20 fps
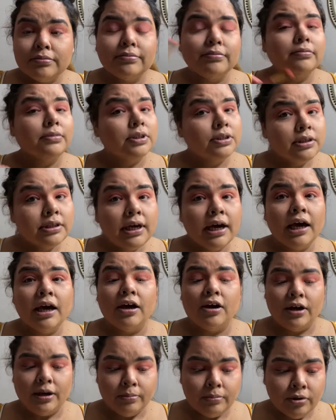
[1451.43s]
You see how
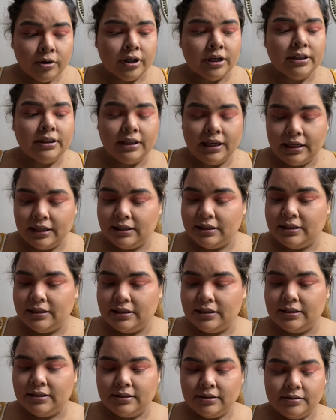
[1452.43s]
important that is?
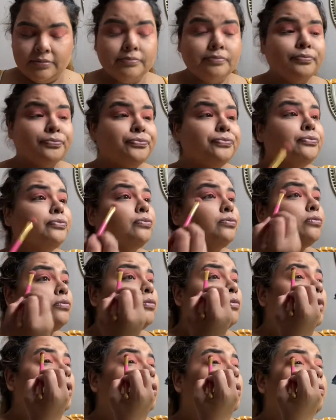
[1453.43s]

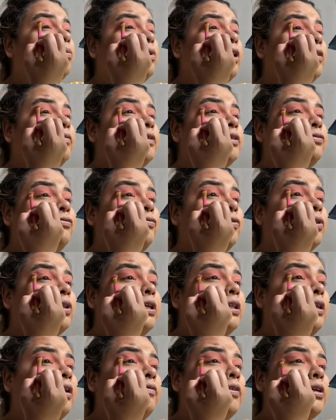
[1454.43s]
We have to fully
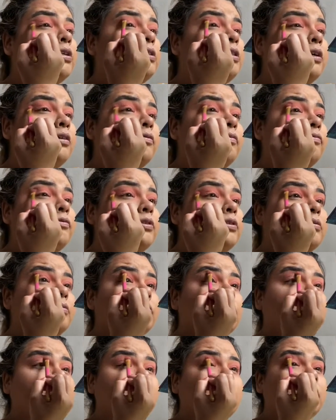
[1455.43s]
love ourselves.
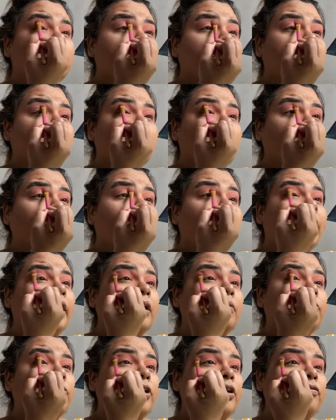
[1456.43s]
And I'm
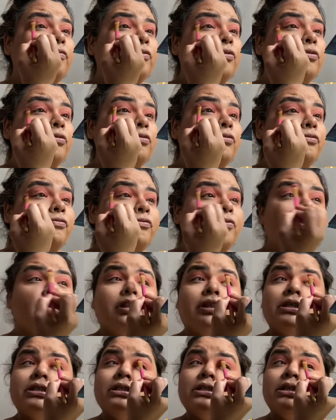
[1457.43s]
grateful for
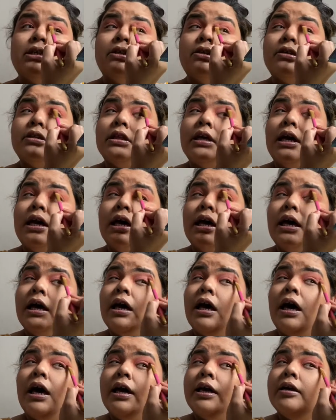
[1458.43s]
this year that
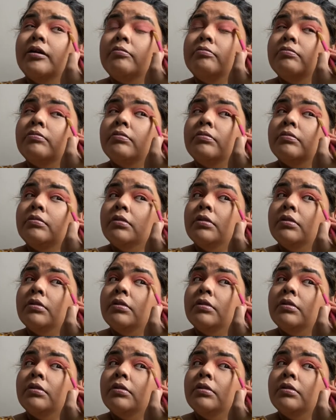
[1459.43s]
I am